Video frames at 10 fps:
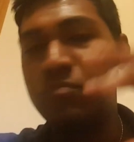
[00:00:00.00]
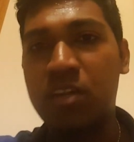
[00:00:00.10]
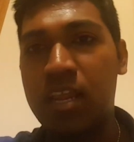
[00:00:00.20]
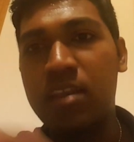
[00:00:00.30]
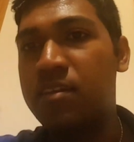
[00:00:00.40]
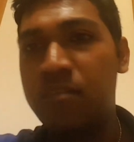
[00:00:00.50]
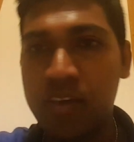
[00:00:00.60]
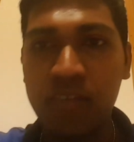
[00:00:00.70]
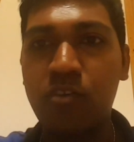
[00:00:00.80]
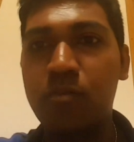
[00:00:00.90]
run
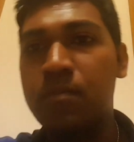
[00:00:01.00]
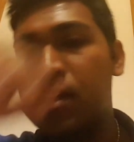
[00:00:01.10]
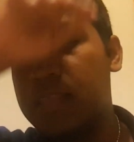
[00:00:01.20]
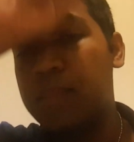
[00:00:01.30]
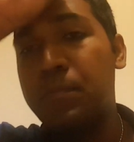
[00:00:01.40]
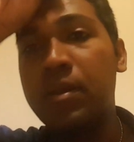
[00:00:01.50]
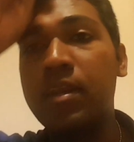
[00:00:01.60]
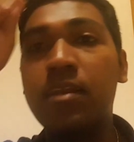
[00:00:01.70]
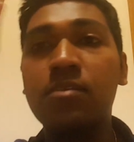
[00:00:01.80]
away from the predator.